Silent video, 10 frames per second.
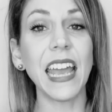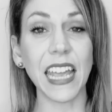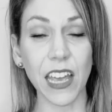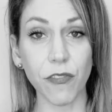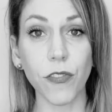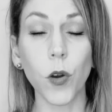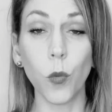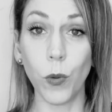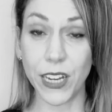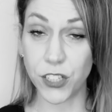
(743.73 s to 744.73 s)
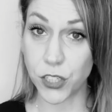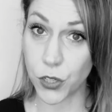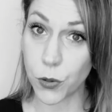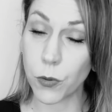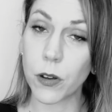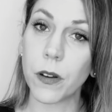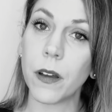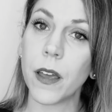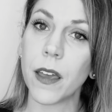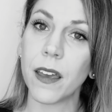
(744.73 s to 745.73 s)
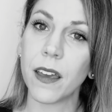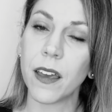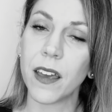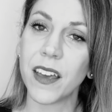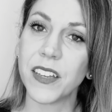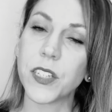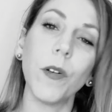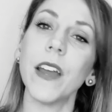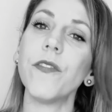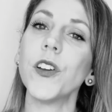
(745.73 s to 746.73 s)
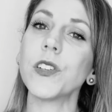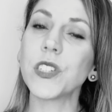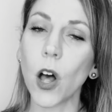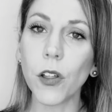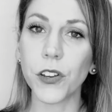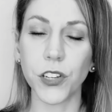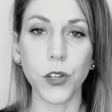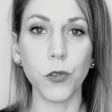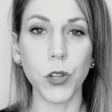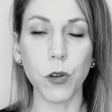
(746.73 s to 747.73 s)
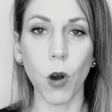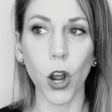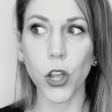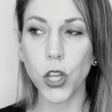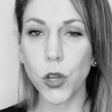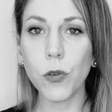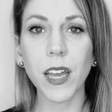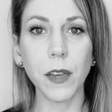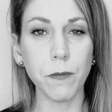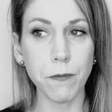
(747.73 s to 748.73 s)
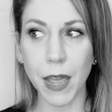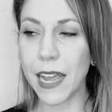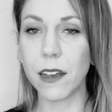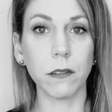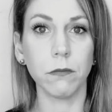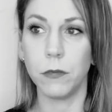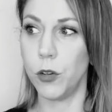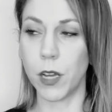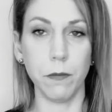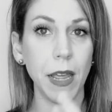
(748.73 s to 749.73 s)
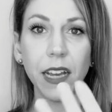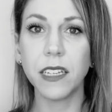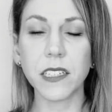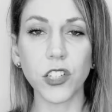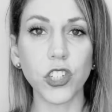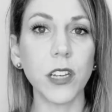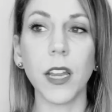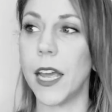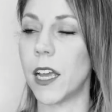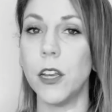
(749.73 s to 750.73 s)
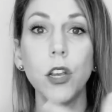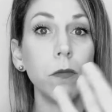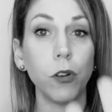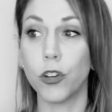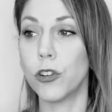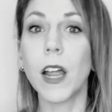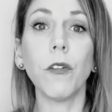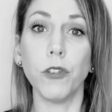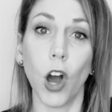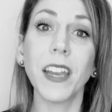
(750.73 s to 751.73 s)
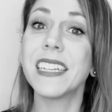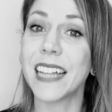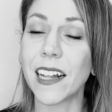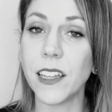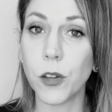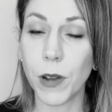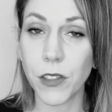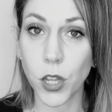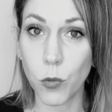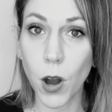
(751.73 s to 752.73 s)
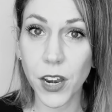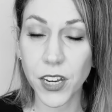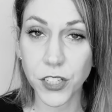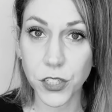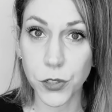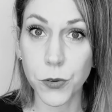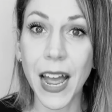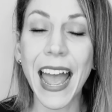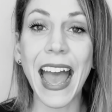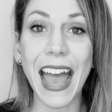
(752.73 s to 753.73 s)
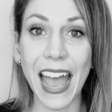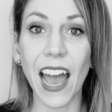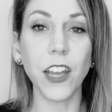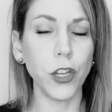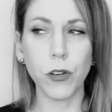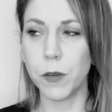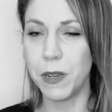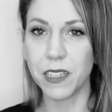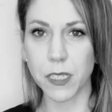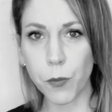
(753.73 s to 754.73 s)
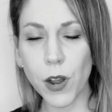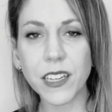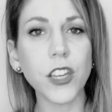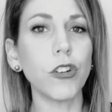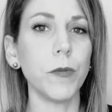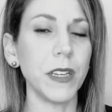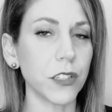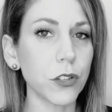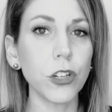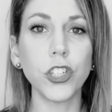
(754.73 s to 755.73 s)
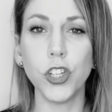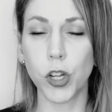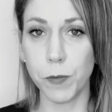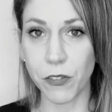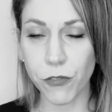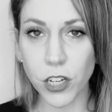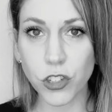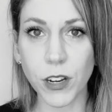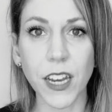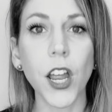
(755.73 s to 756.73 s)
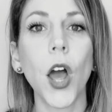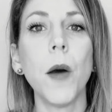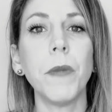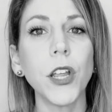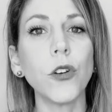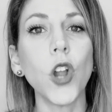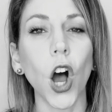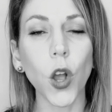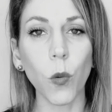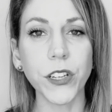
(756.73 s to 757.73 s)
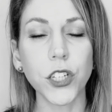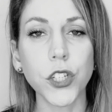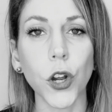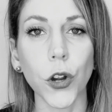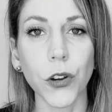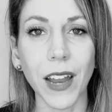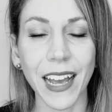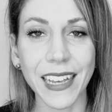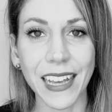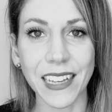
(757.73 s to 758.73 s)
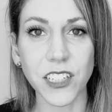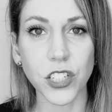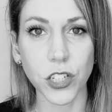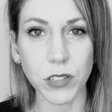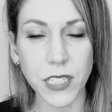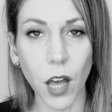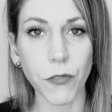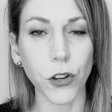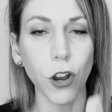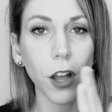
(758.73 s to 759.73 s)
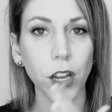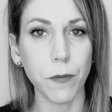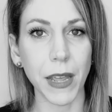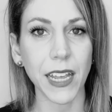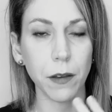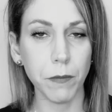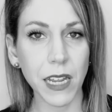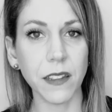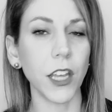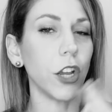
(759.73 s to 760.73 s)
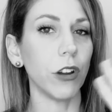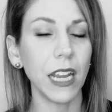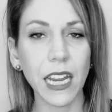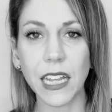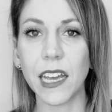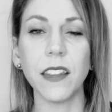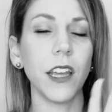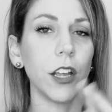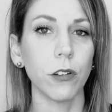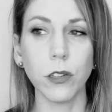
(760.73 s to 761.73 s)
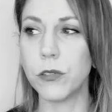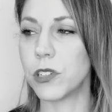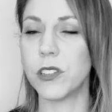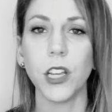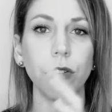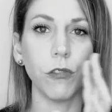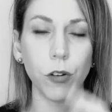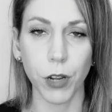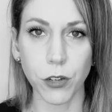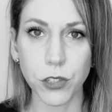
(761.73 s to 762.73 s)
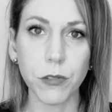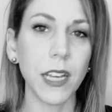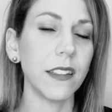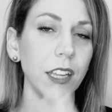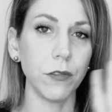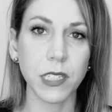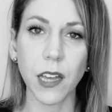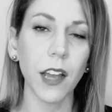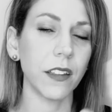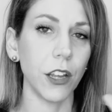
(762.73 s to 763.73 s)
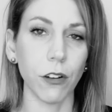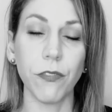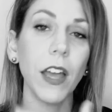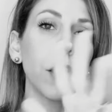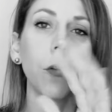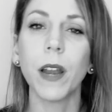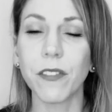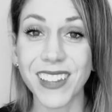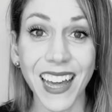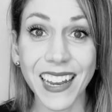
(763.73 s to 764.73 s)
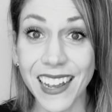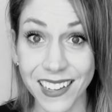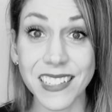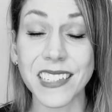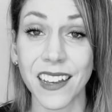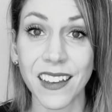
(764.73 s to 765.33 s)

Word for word: if we do. So if you're solid in who you are, you can make you can make a decision. It can turn out not exactly the way that you wanted it to. And you can be disappointed, you can be discouraged, and you can be frustrated, but you're not going to turn against yourself. You're not going to make it mean that you're an idiot, that you're a loser, that you don't know what you're doing, that you suck, that you're a failure, whatever that is,